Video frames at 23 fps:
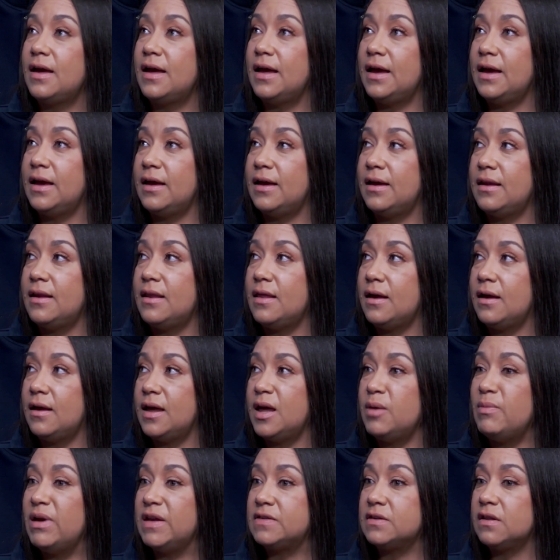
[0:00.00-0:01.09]
And
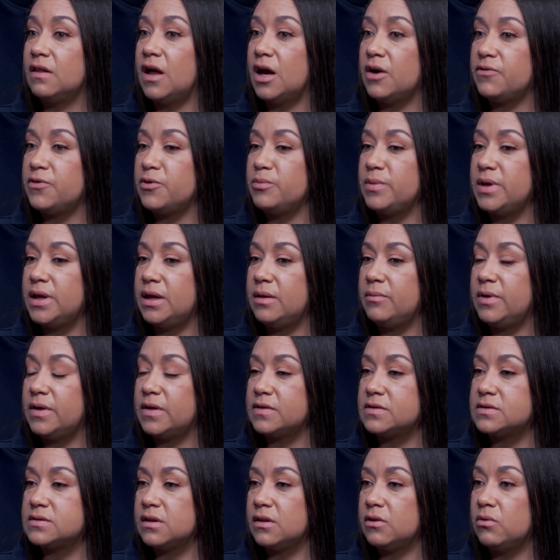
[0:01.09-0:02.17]
it meant a lot for me
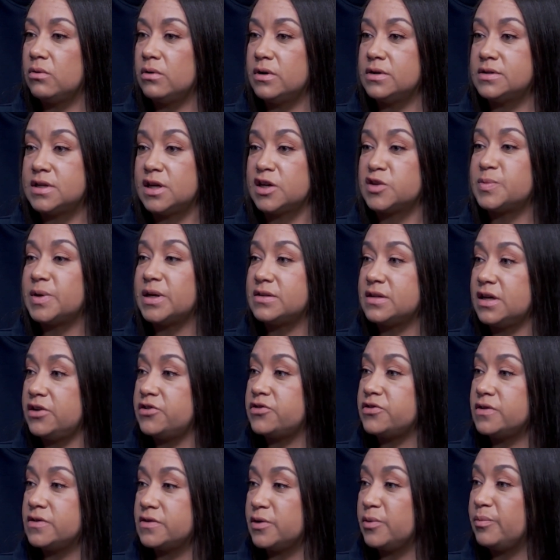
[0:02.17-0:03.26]
because Lauren's
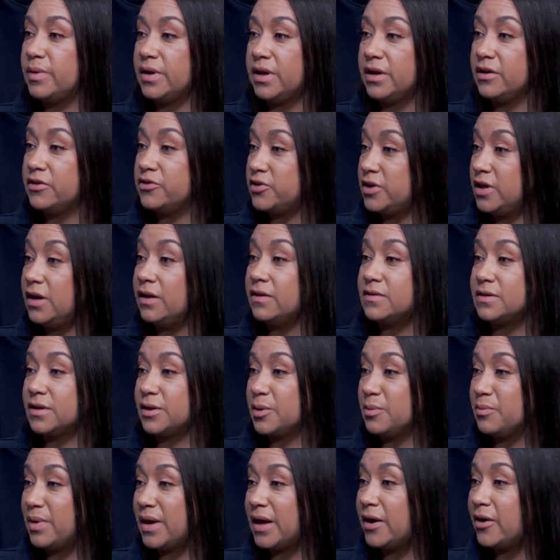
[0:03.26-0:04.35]
expectations are big. She is a
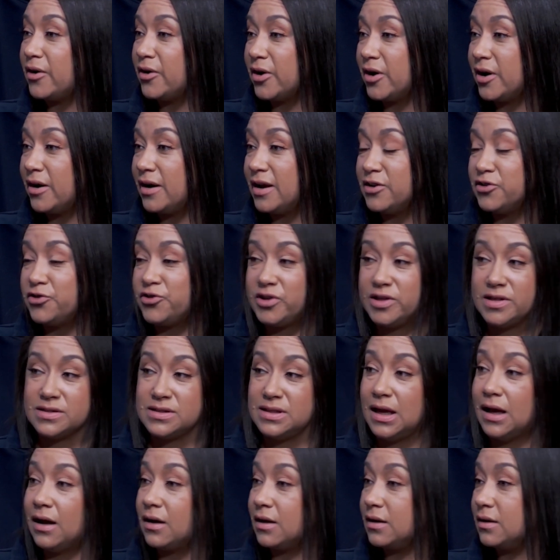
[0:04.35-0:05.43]
competitor, and she is
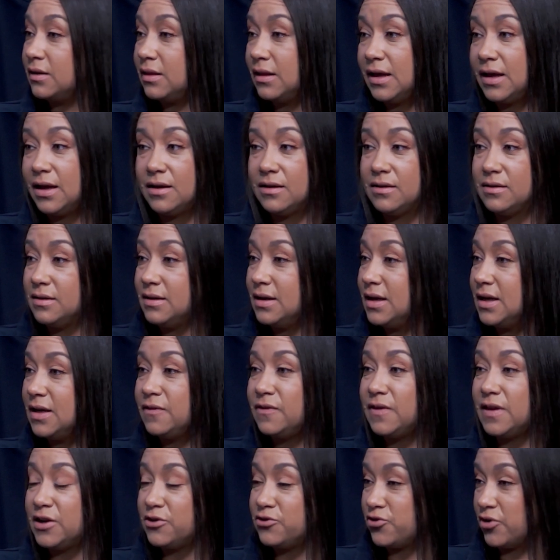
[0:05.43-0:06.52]
not going to let
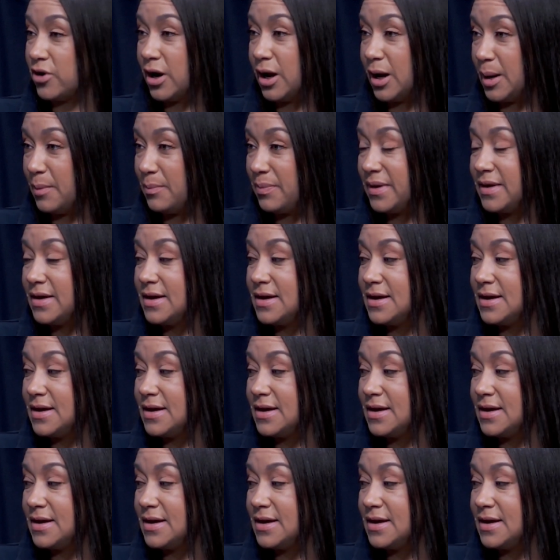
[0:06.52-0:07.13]
anything drop.